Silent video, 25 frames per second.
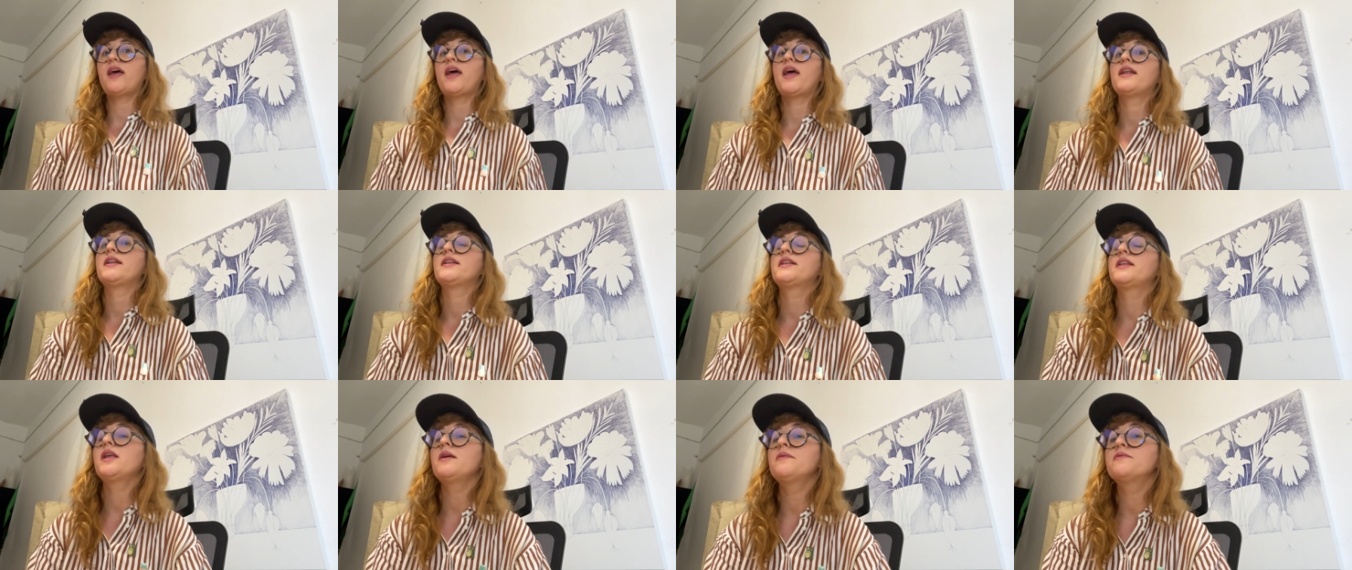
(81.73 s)

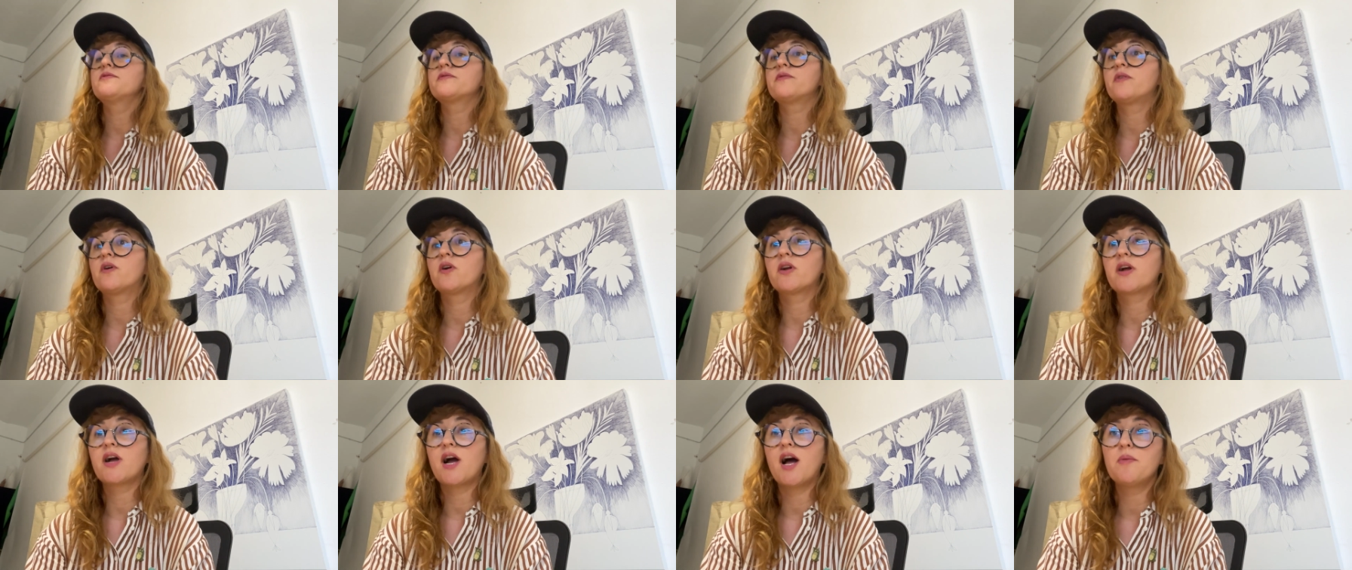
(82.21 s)
and tips
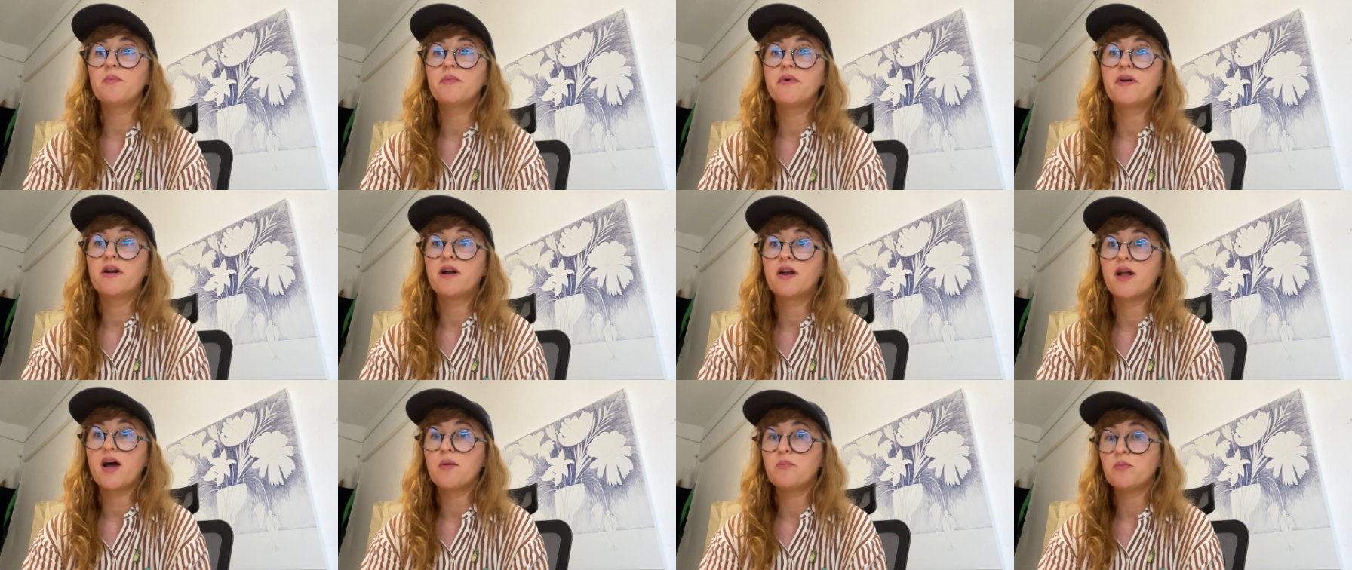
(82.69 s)
for
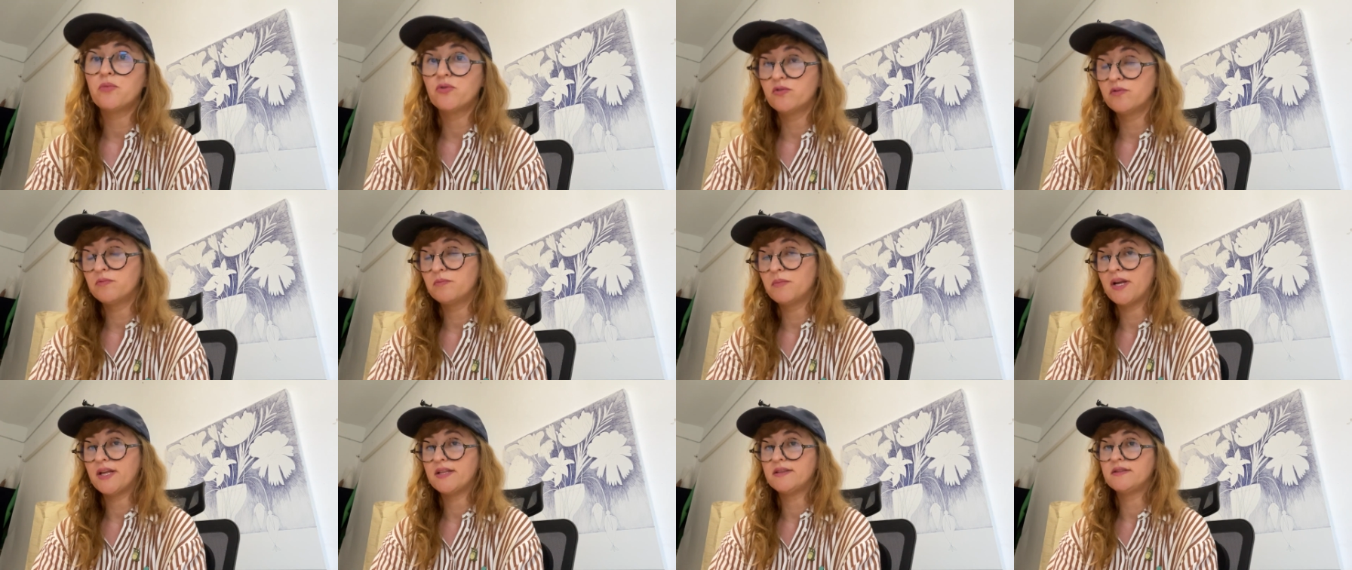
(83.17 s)
camera
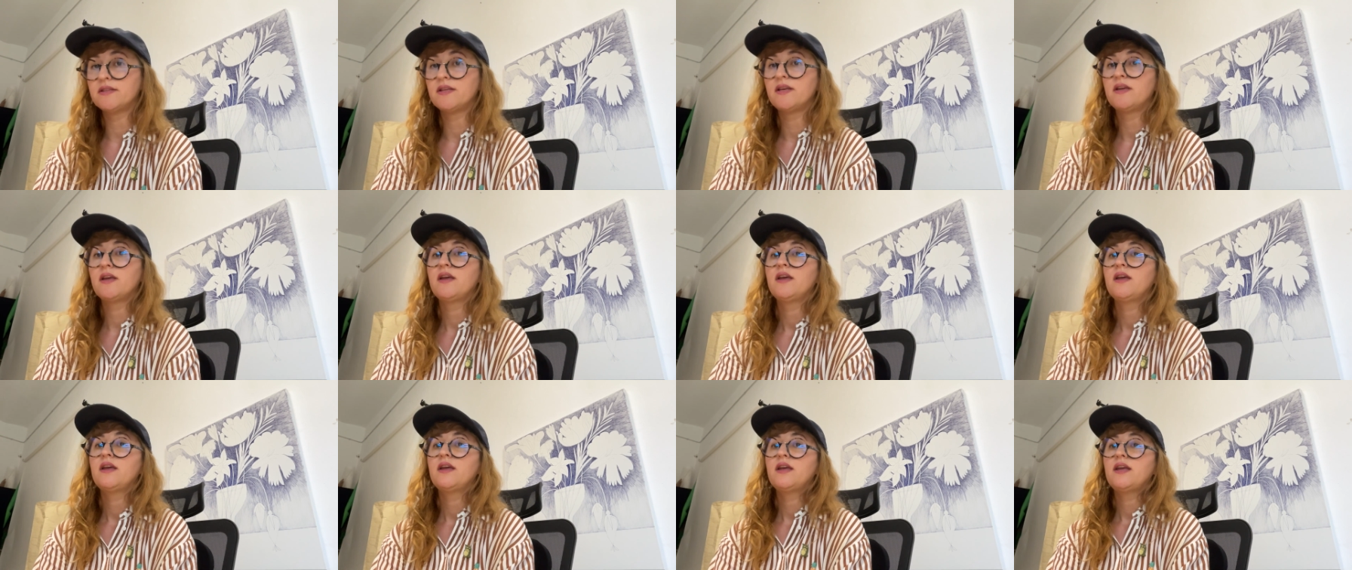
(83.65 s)
movement
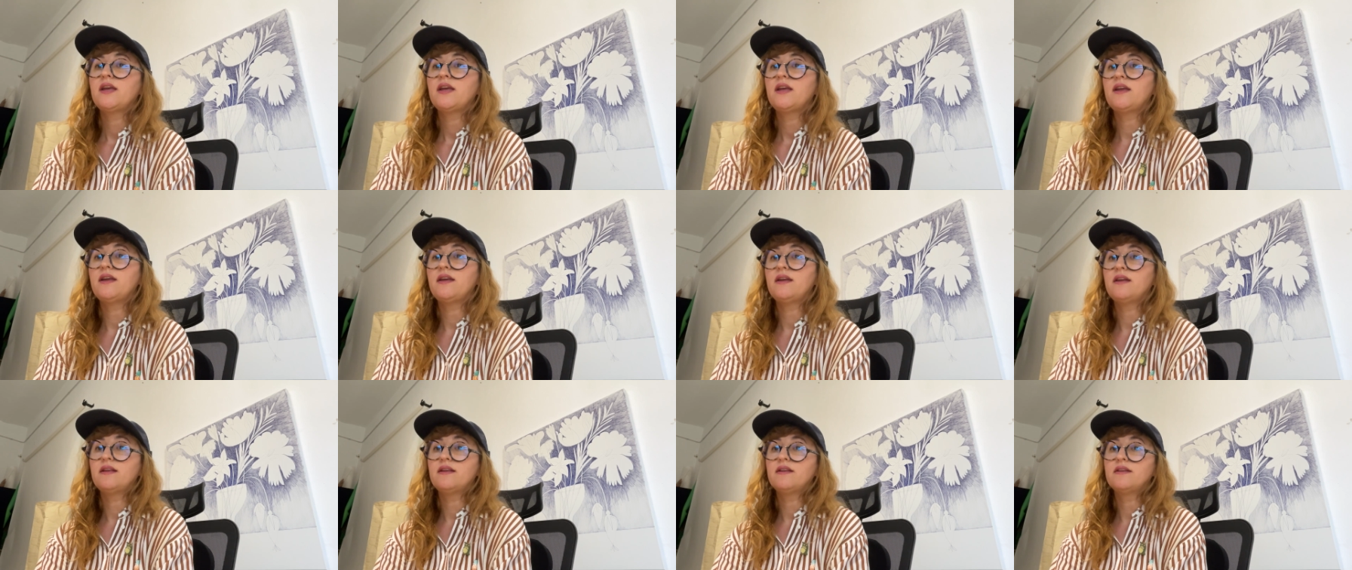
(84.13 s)

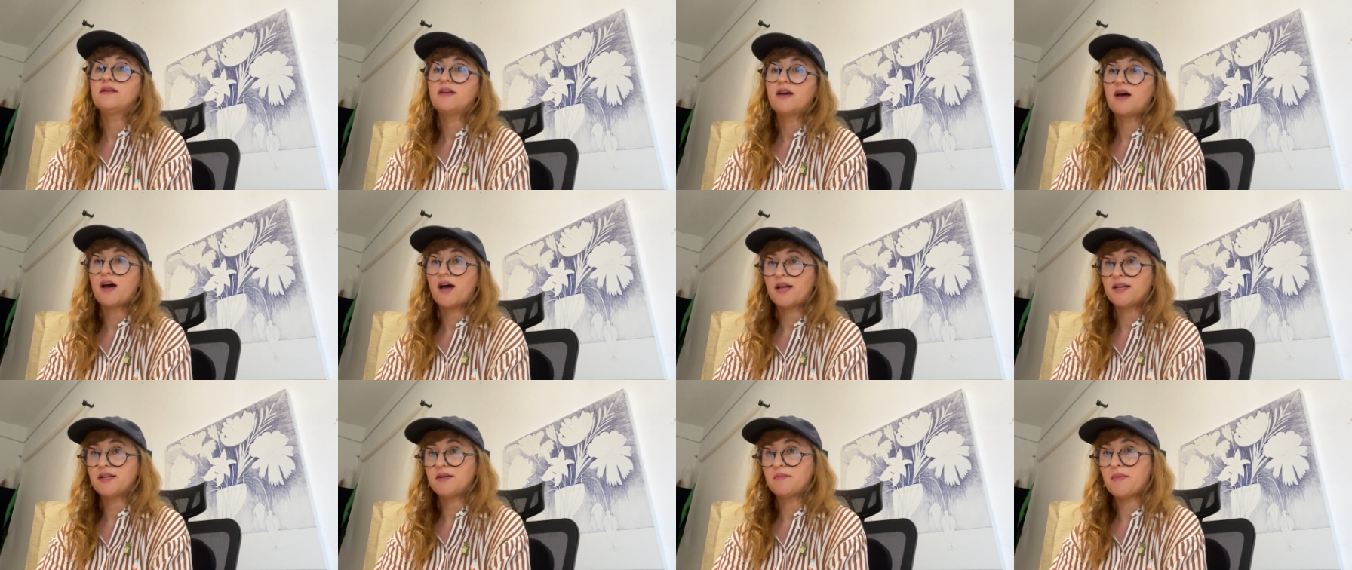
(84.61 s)
in
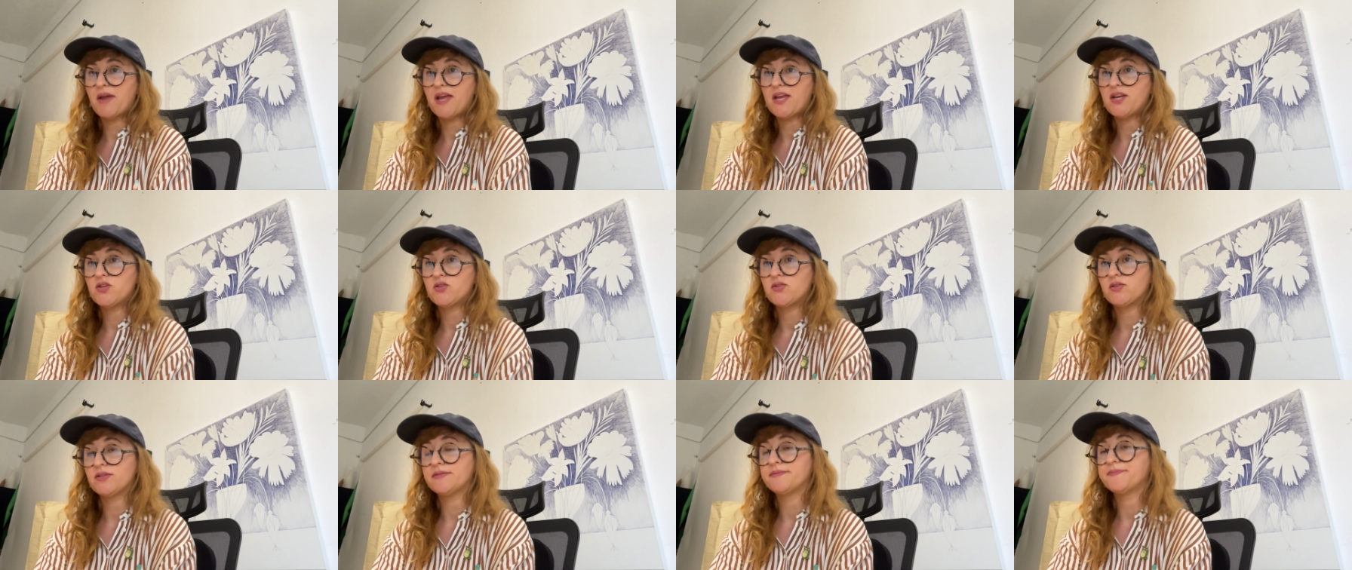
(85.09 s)

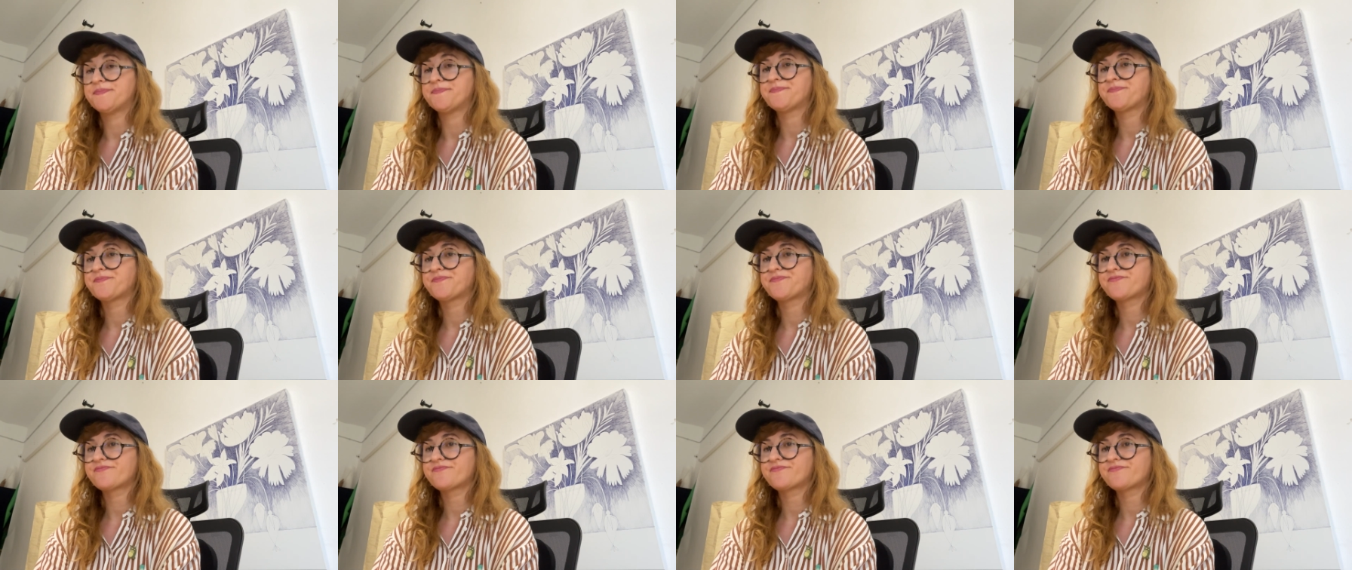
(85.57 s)
animation.